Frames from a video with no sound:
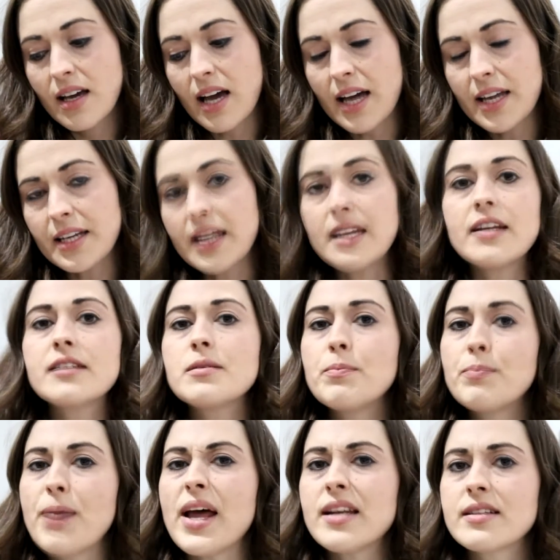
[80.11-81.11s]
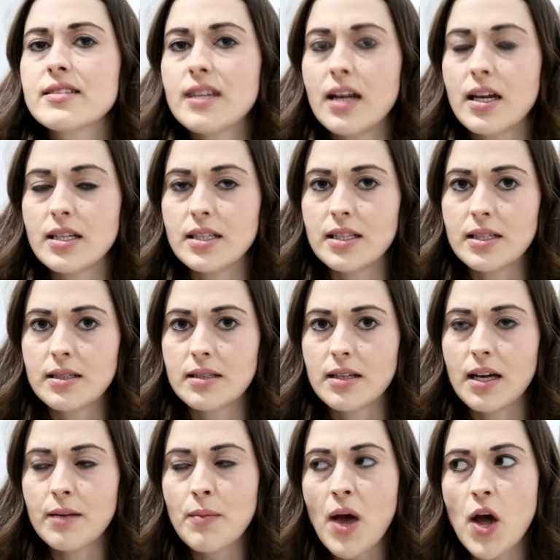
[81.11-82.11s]
I need it to bend slightly.
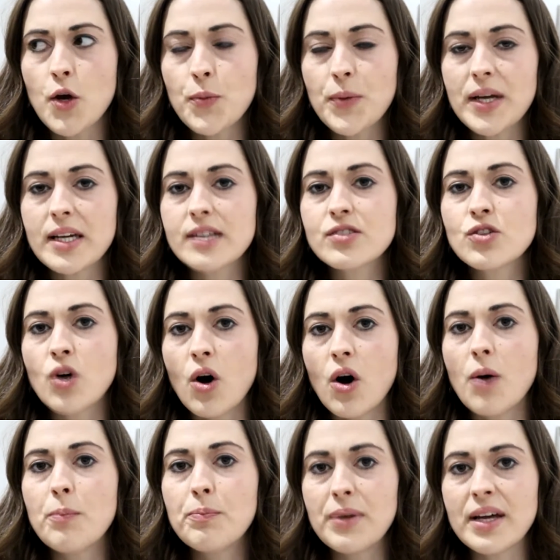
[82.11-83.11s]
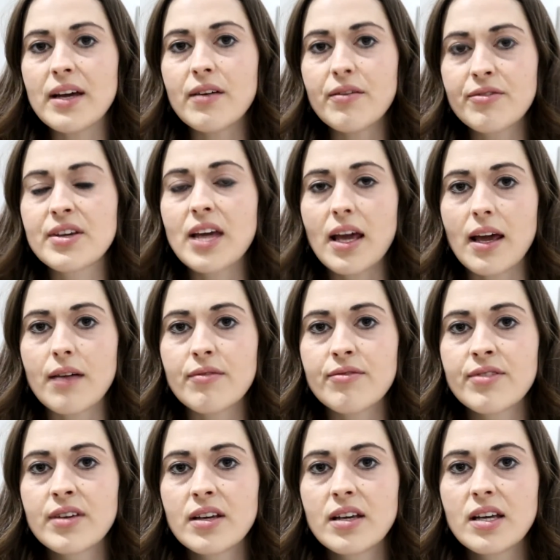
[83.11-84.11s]
I'm hoping it's got a bit of
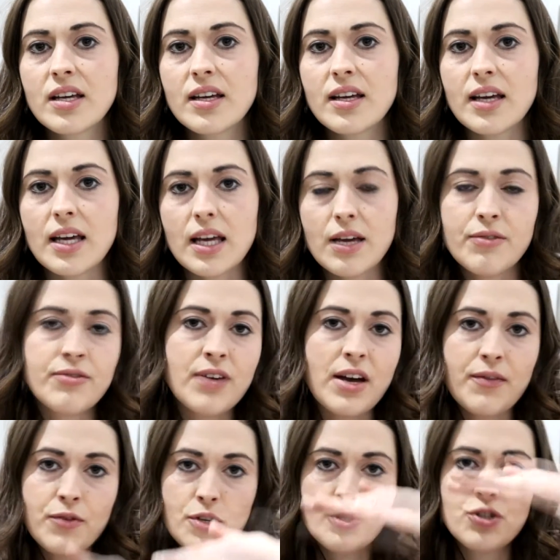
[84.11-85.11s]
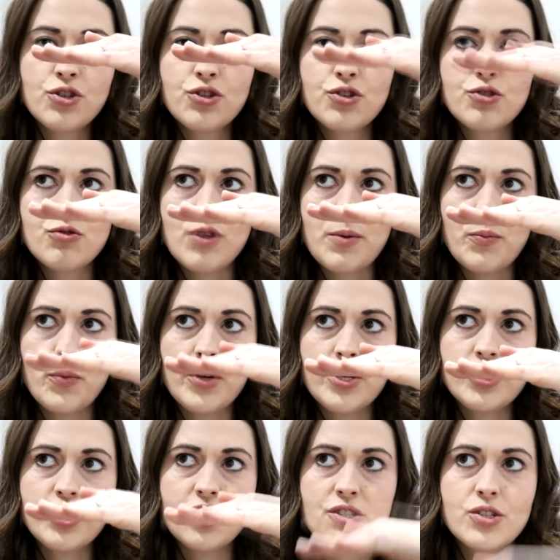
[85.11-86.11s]
give if I've got a strip
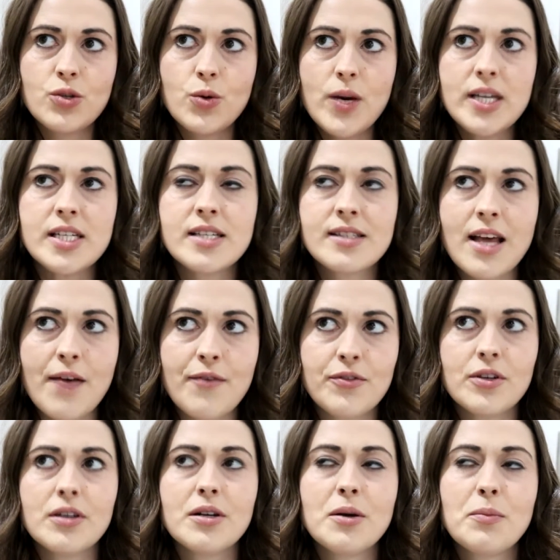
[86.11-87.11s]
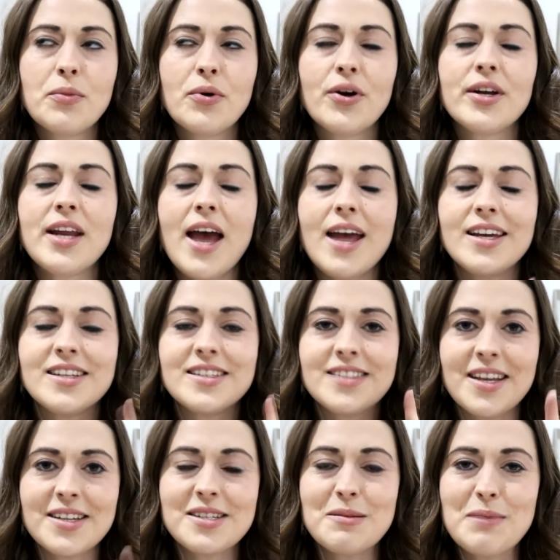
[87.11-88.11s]
which is 27.8
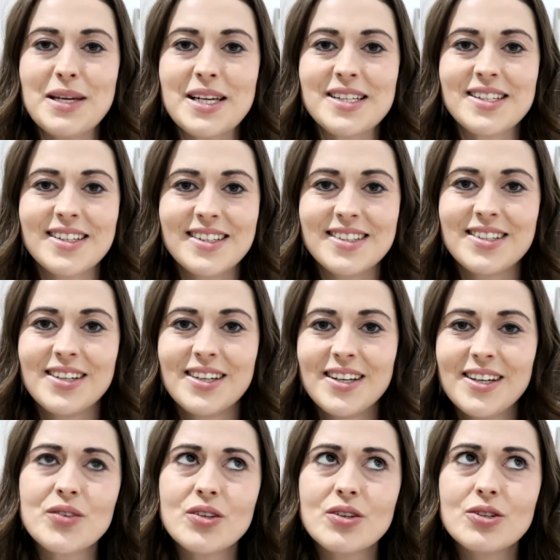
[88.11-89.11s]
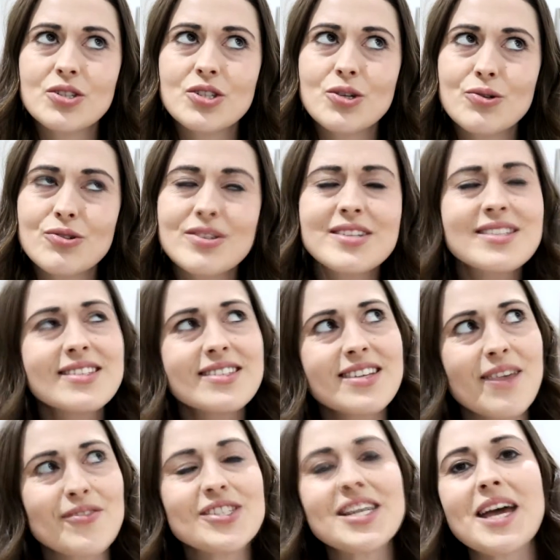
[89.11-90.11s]
centimetres or
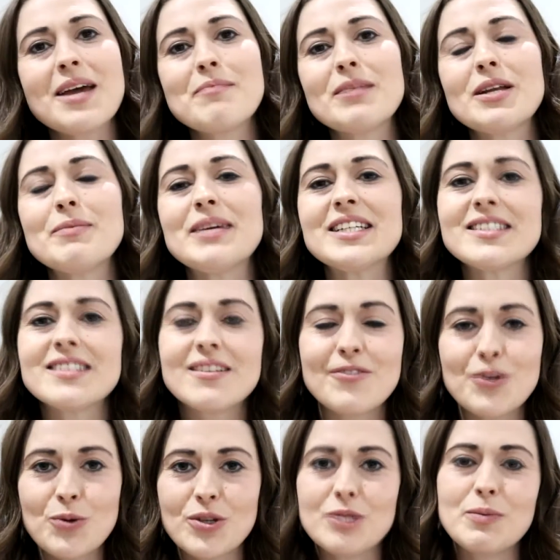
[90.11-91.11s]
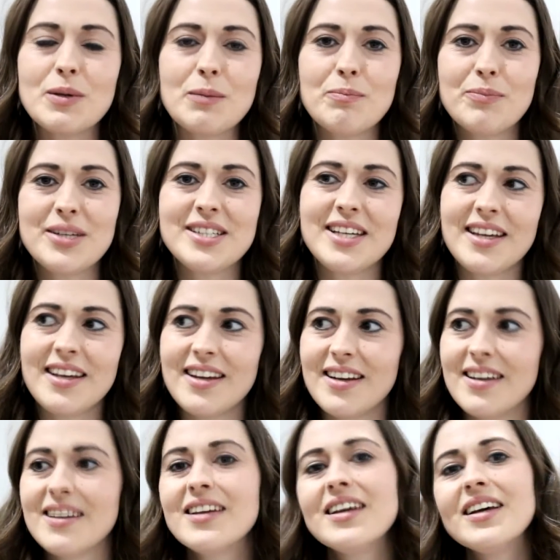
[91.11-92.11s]
278 millimetres if you want to be
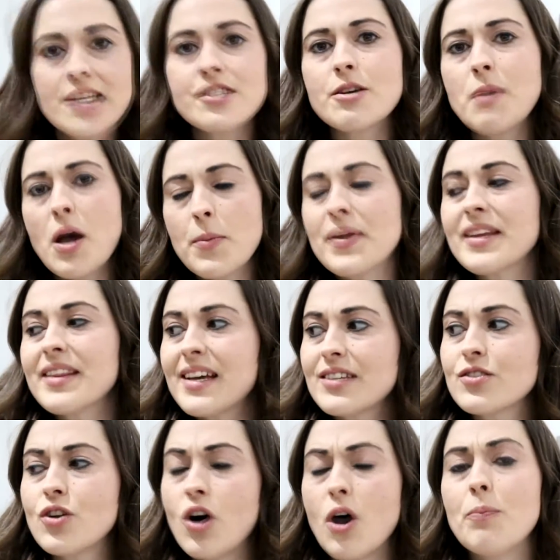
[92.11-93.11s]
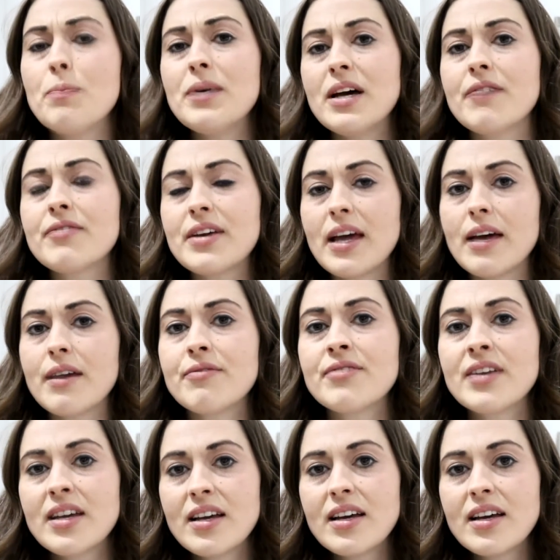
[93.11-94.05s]
particular. So I'm hoping that's got a bit of give.